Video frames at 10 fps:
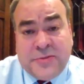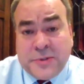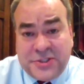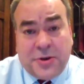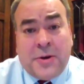
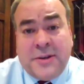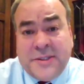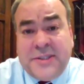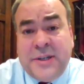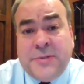We're starting
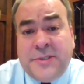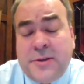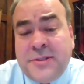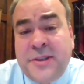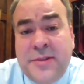to see
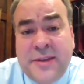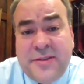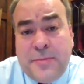results on this.